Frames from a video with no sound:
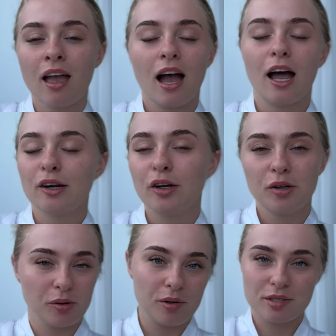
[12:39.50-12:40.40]
I don't know
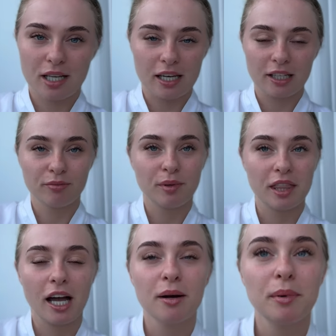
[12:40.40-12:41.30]
who I was kidding with
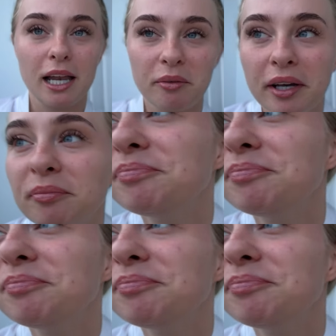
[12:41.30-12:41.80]
that, but anyway.